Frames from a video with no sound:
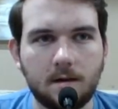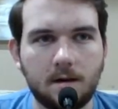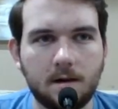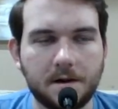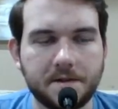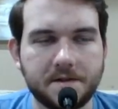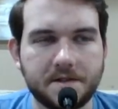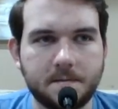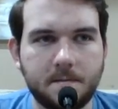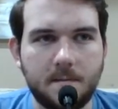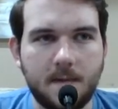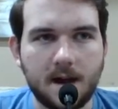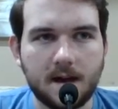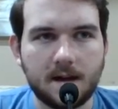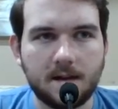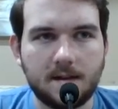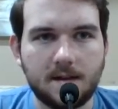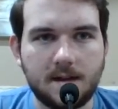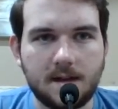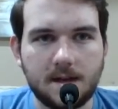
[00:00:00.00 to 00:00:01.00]

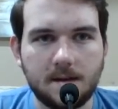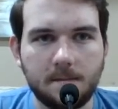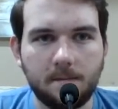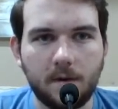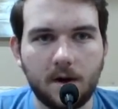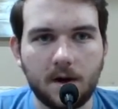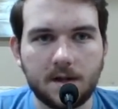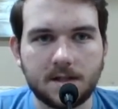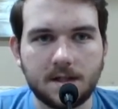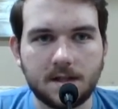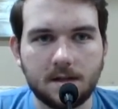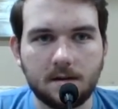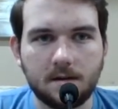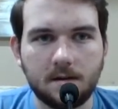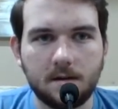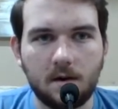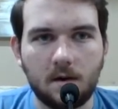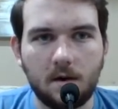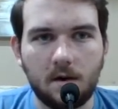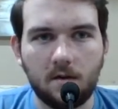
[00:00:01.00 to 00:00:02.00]
smack the
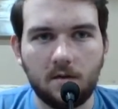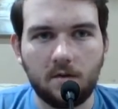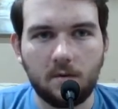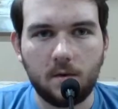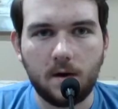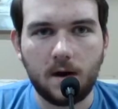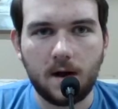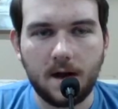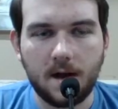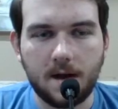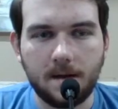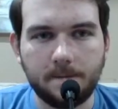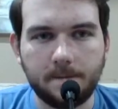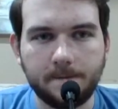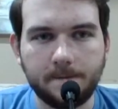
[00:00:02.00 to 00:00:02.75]
button all the way.